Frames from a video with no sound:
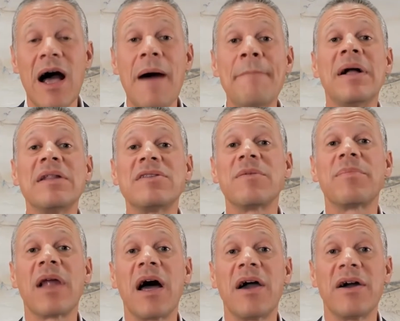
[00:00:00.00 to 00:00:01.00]
a
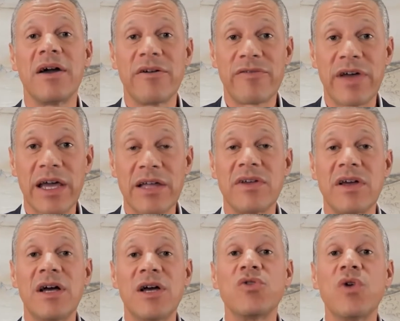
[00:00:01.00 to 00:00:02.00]
multiplier effect
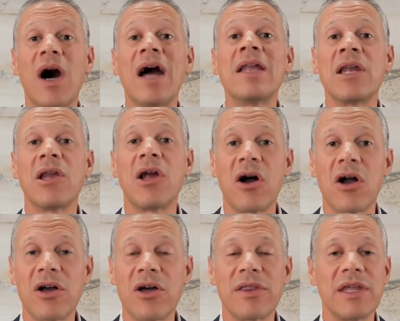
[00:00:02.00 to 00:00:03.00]
to
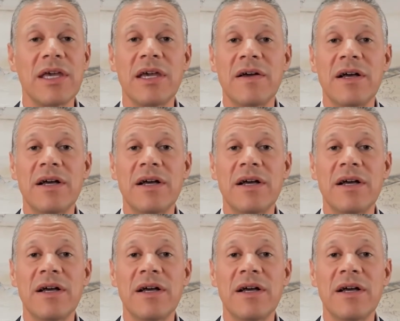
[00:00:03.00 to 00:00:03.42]
unlock the